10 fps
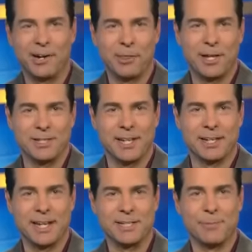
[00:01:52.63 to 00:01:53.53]
our thanks again to
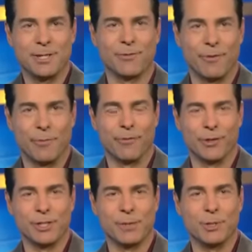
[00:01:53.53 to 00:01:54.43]
Casey Mason from
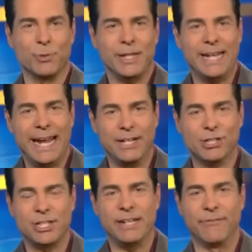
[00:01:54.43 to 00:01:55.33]
affiliate
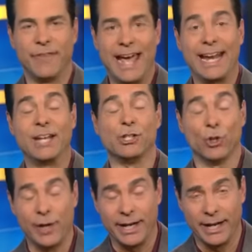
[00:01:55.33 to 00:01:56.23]
WEHT for that. And
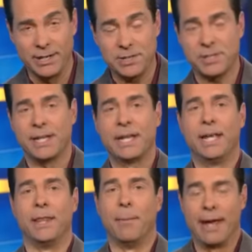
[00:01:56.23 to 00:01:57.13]
joining us,
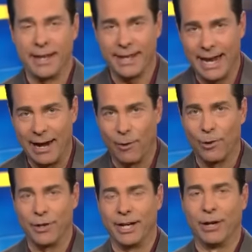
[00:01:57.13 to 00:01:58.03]
the man of the hour,
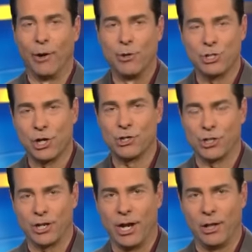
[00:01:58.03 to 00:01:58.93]
the hero,
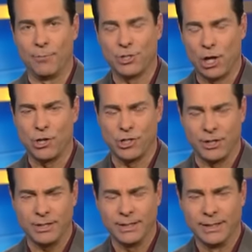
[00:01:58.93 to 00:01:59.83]
Sergeant Cullum.
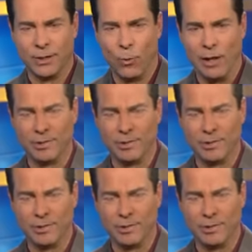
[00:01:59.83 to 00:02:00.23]
Sergeant, well